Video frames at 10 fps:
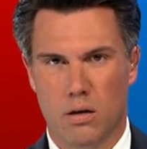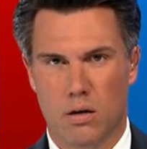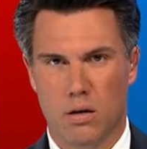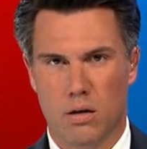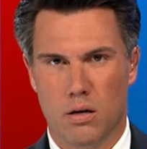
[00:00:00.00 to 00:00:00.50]

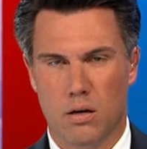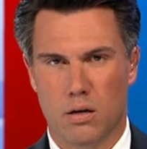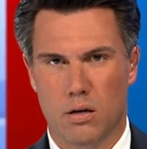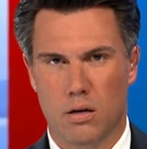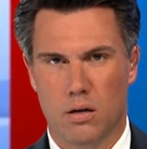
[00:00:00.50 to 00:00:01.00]

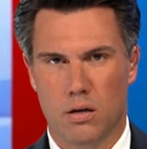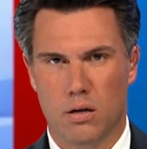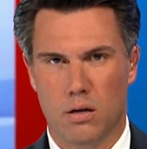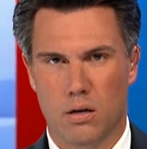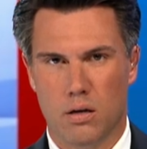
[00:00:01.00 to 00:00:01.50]

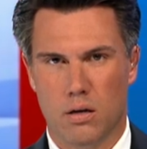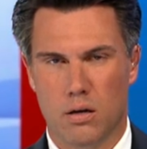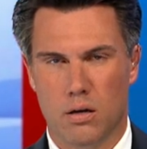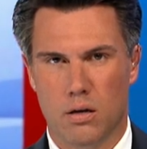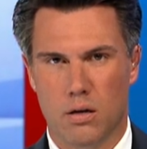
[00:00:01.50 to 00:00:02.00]

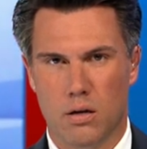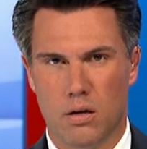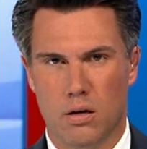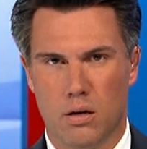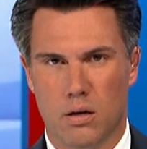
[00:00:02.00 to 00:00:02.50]

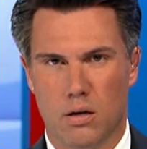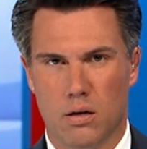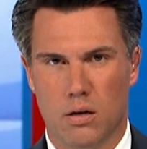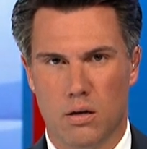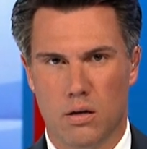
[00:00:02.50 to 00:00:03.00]

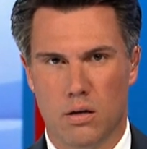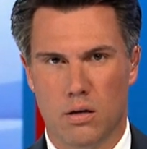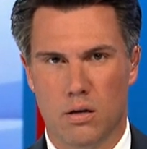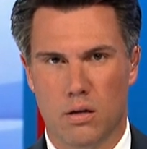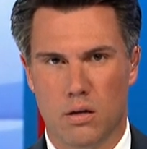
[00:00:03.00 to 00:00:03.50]

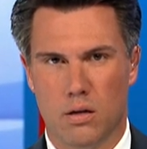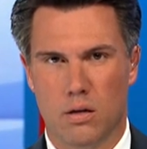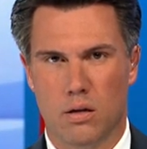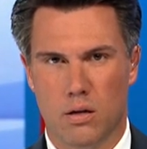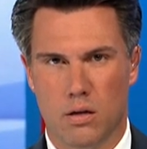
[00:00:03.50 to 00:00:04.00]

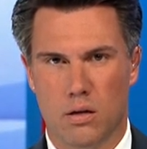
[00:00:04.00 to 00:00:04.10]
This person isn't speaking.